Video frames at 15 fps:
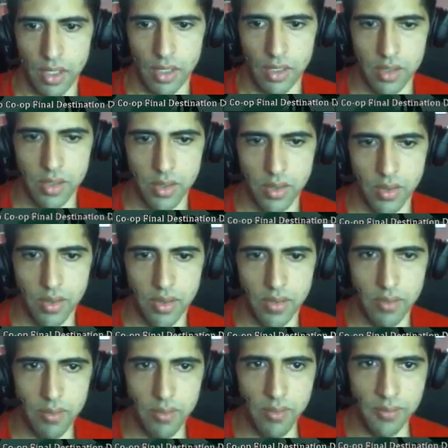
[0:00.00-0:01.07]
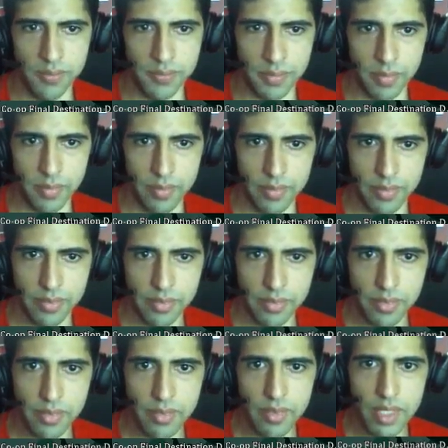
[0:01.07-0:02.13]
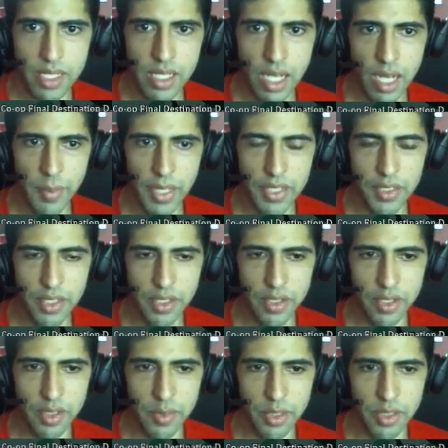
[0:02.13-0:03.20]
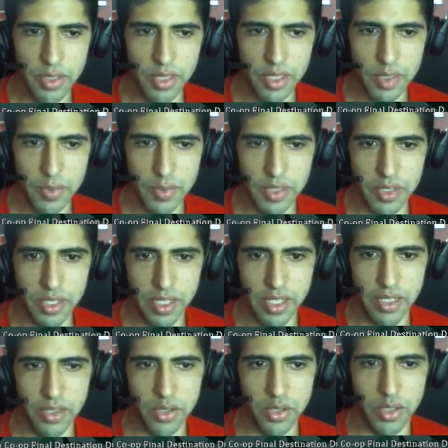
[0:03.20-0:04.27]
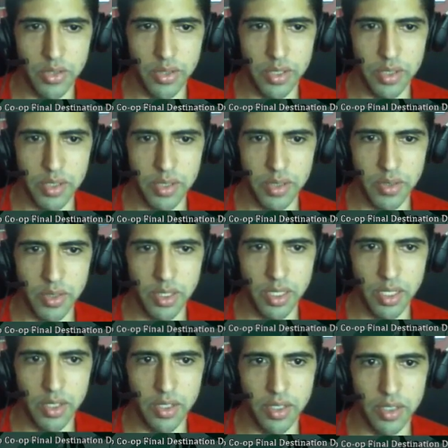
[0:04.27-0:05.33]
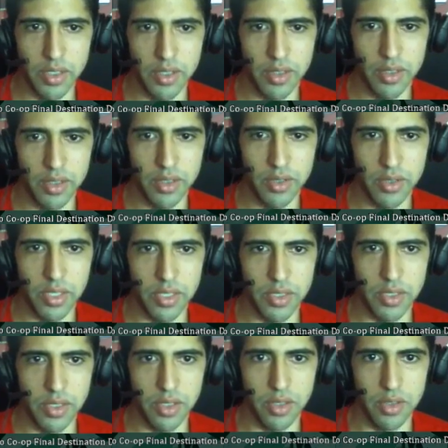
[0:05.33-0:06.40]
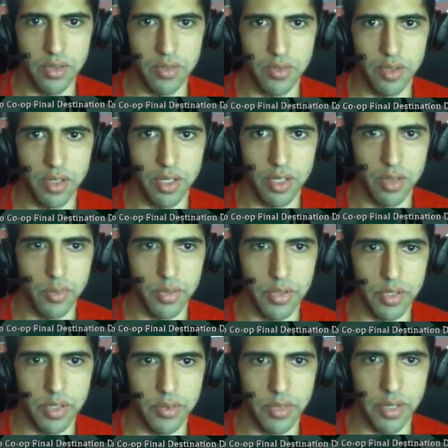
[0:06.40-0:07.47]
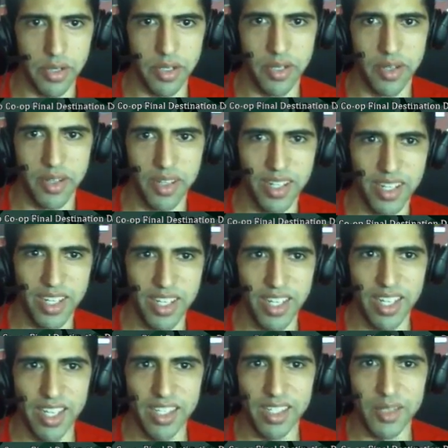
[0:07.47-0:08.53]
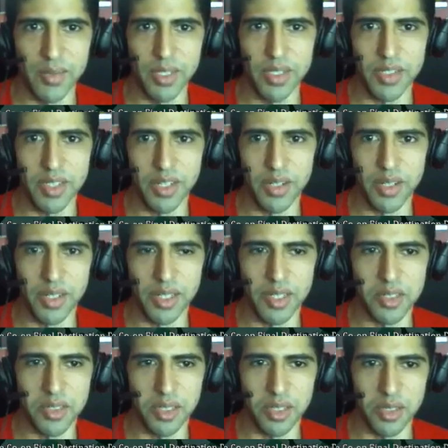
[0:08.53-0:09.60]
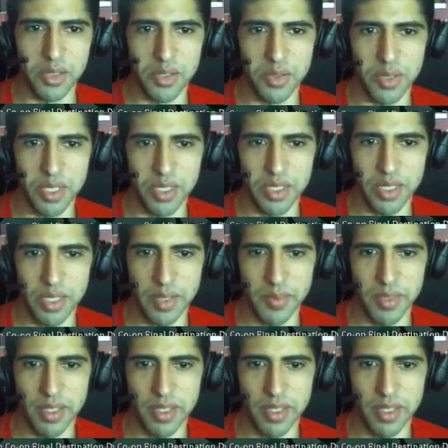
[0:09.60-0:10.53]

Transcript: So, I'm actually going to be doing, just because I enjoy doing so, a lot of the tricks that you can do for the 100% route, just because they don't actually lose you any time.